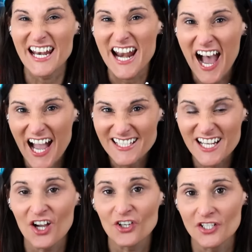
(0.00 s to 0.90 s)
not
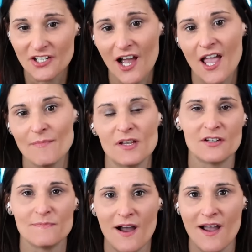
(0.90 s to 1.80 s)
a good time
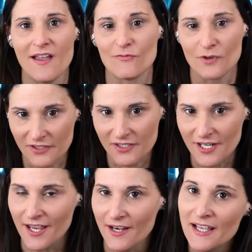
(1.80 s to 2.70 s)
to buy real
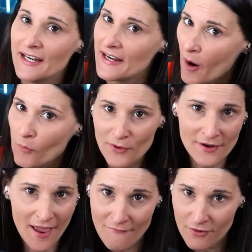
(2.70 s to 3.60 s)
estate. Now more
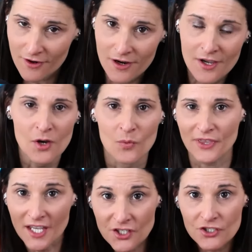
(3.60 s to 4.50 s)
than ever,
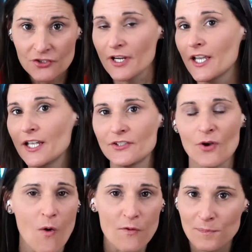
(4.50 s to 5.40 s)
with interest rates,
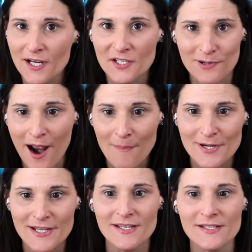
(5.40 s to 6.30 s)
overpriced
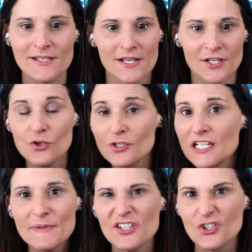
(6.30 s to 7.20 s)
properties, you
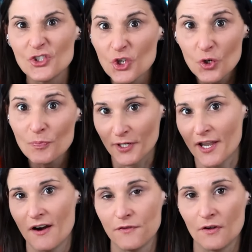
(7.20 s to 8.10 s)
need to be super
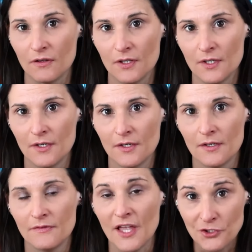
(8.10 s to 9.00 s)
careful
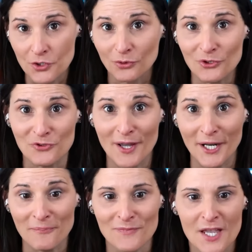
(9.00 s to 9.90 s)
that you don't lose
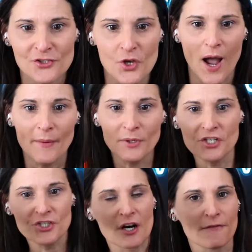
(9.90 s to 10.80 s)
money. So I'm going
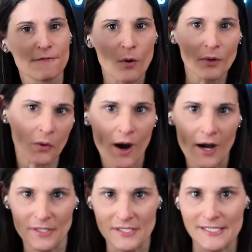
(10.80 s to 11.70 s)
to share four
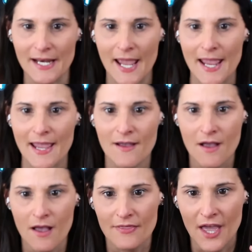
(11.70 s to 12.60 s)
requirements today
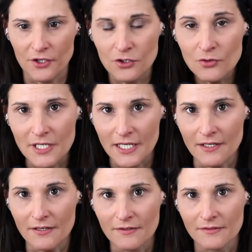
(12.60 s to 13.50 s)
that you
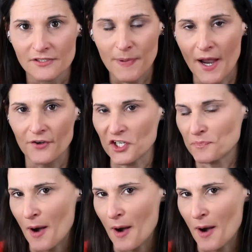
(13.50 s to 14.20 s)
need to buy your next